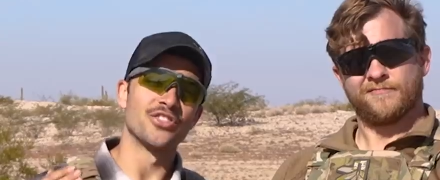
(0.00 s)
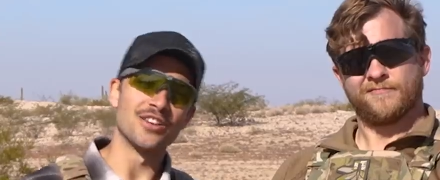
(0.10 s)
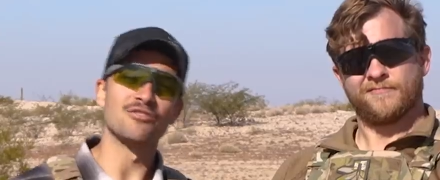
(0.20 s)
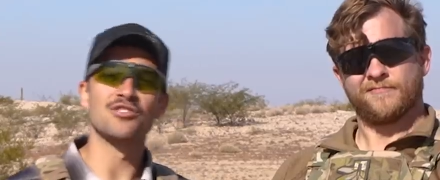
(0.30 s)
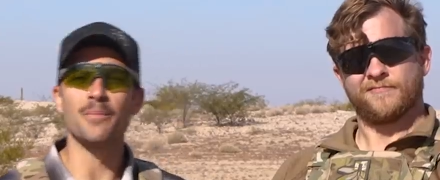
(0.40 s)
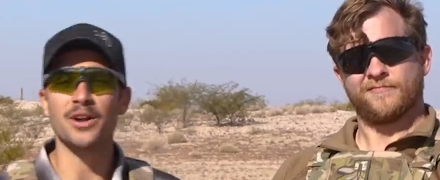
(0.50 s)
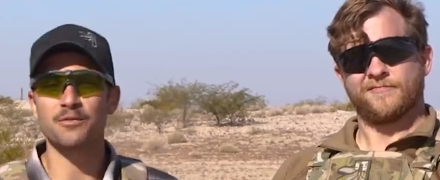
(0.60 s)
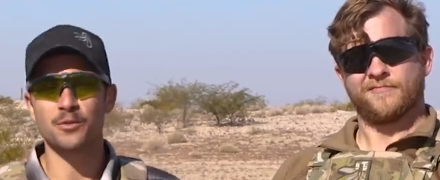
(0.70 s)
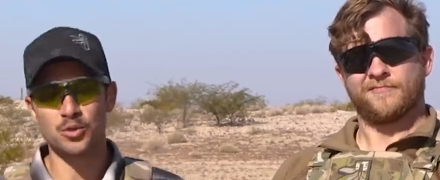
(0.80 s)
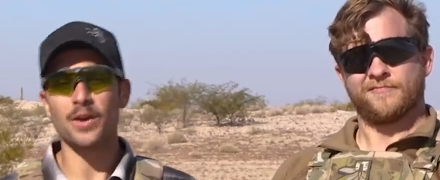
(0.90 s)
Speaker 1: Thank you so much
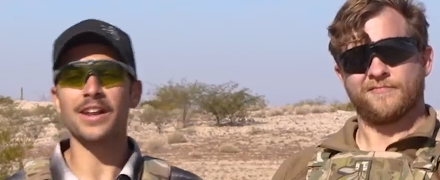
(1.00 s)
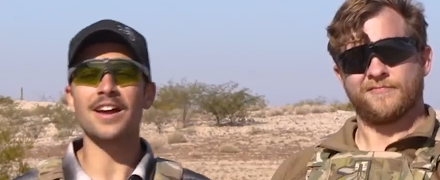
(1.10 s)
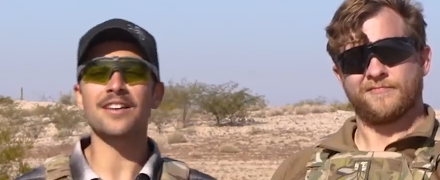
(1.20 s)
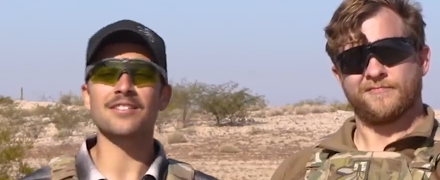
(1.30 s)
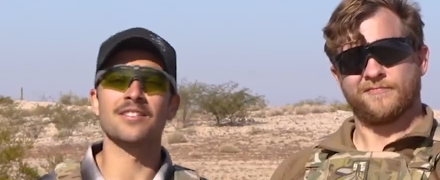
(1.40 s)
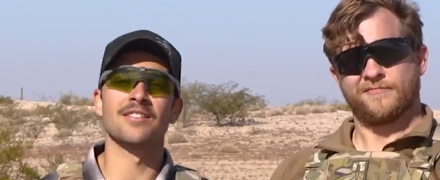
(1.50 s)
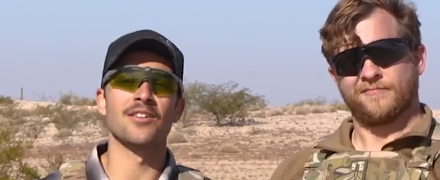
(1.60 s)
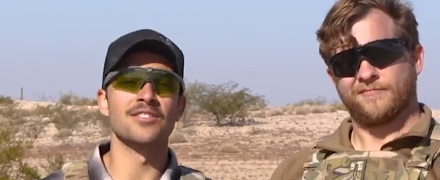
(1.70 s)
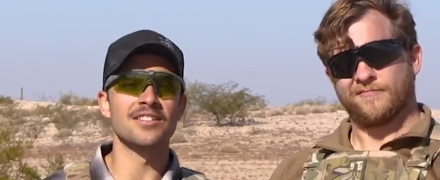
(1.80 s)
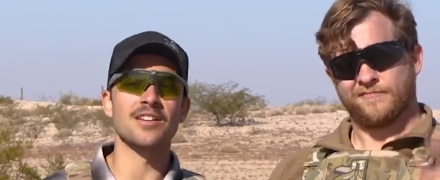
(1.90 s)
for joining us
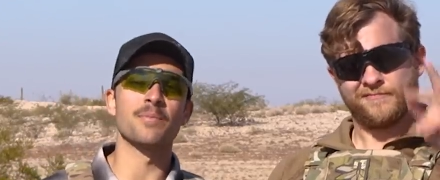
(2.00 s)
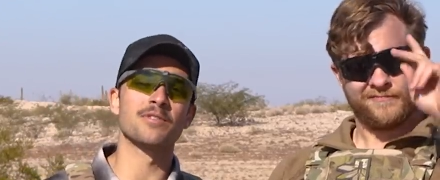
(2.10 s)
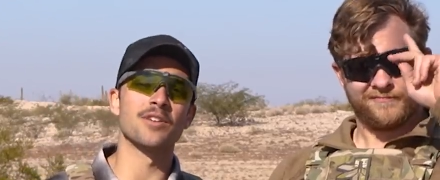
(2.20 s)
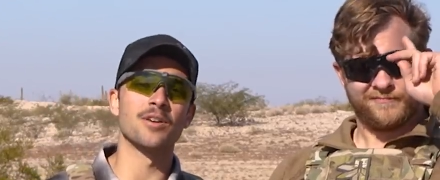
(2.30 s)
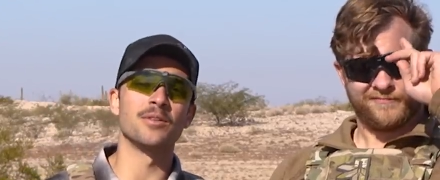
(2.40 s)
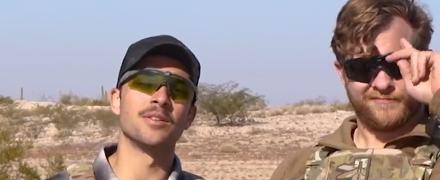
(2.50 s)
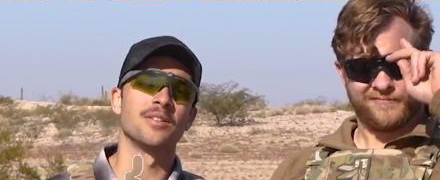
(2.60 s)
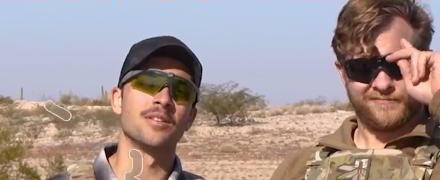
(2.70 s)
on this episode